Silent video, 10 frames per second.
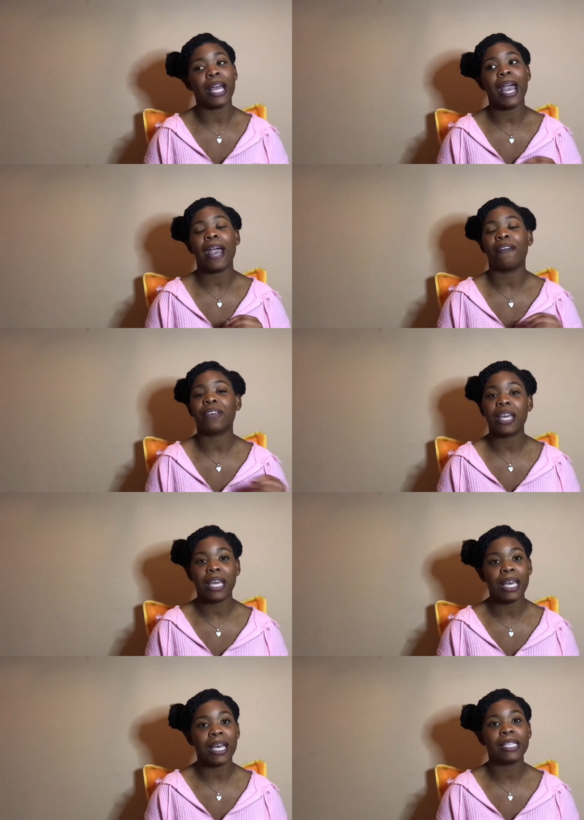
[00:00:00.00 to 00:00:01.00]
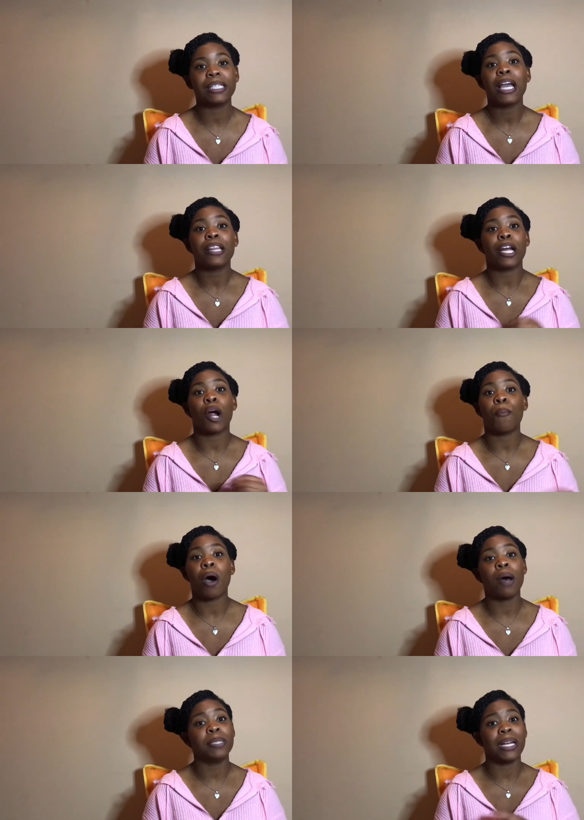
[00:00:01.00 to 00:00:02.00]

that have kids that are moms,